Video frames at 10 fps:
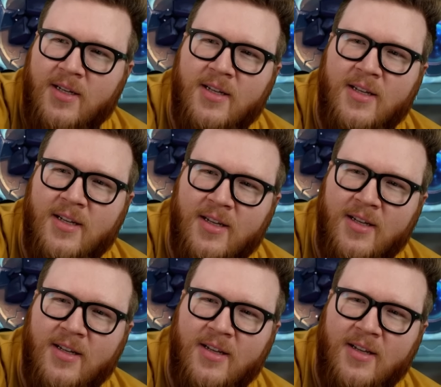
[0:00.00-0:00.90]

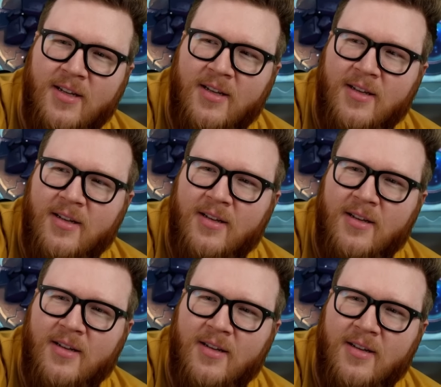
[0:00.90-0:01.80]

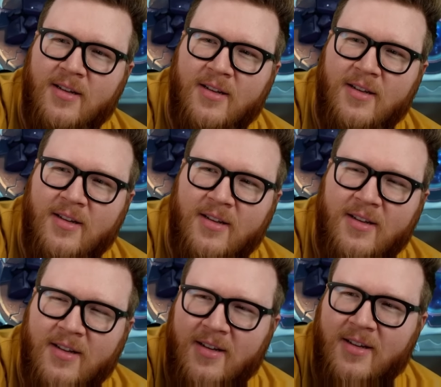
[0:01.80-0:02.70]

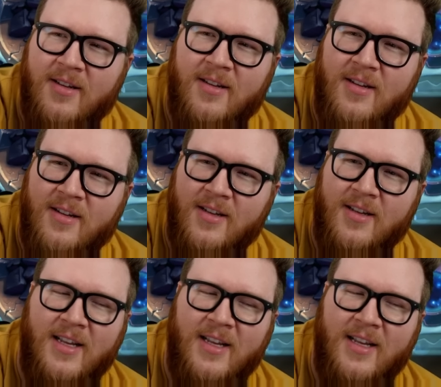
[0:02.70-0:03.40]
Nothing is said.